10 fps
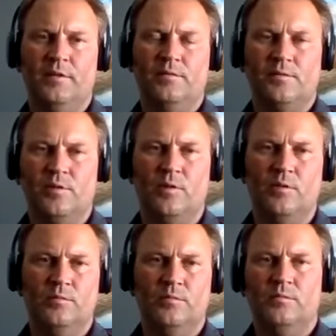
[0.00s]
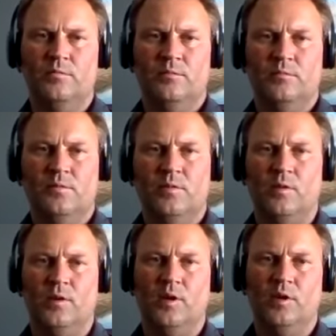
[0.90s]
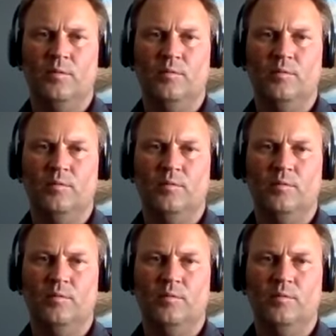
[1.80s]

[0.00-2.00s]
So, or learn